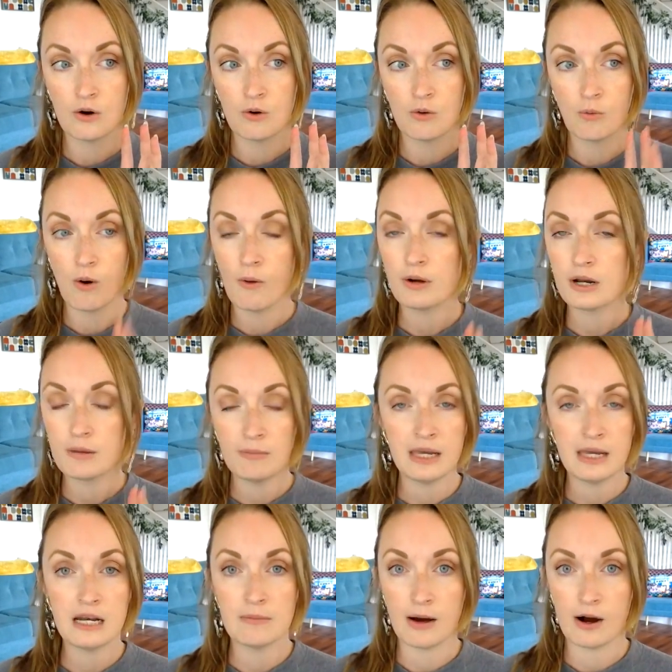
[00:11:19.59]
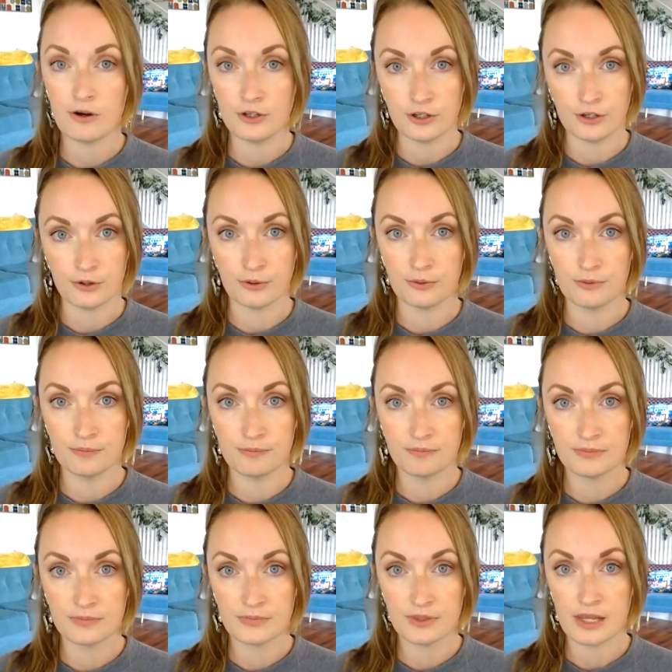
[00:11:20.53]
what would it mean about you
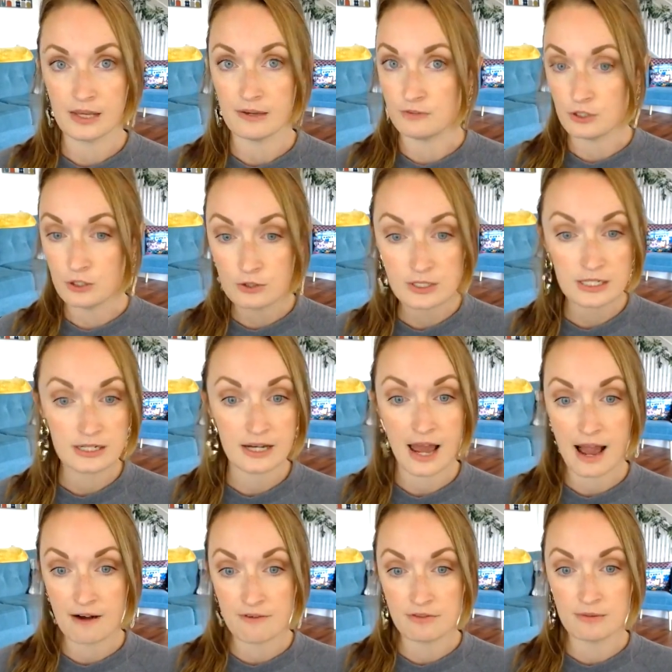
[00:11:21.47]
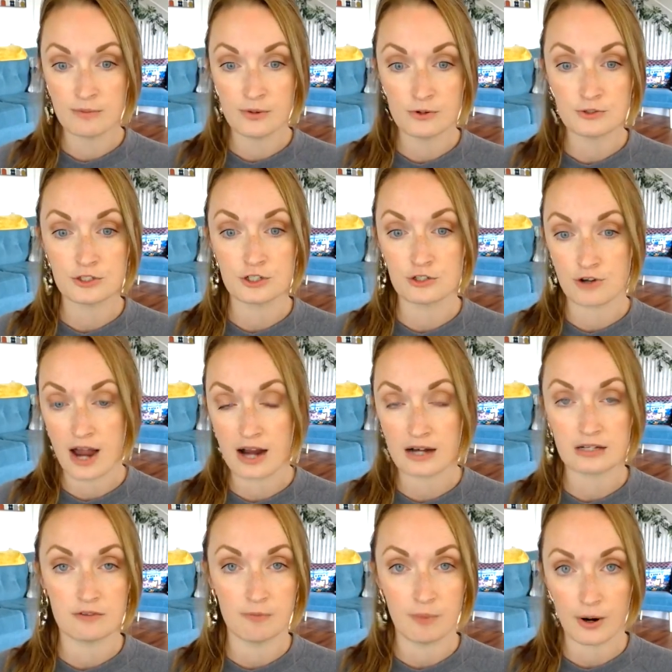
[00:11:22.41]
if you didn't have the most
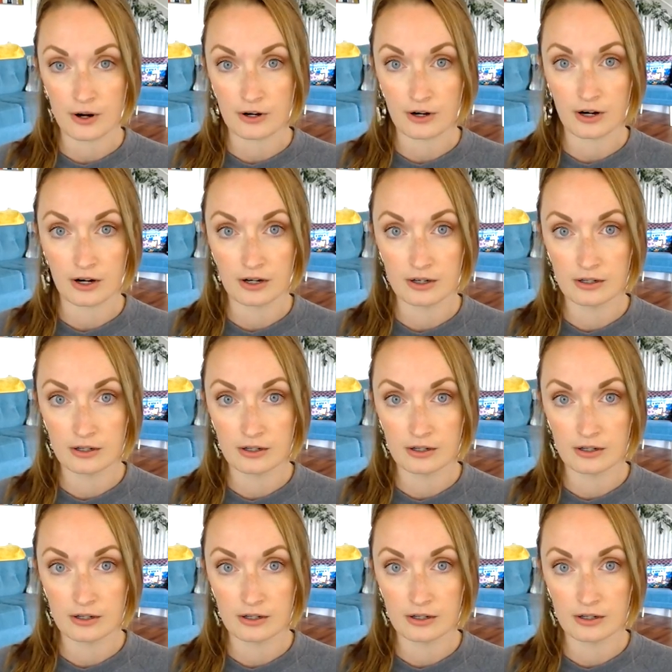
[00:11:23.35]
attractive partner?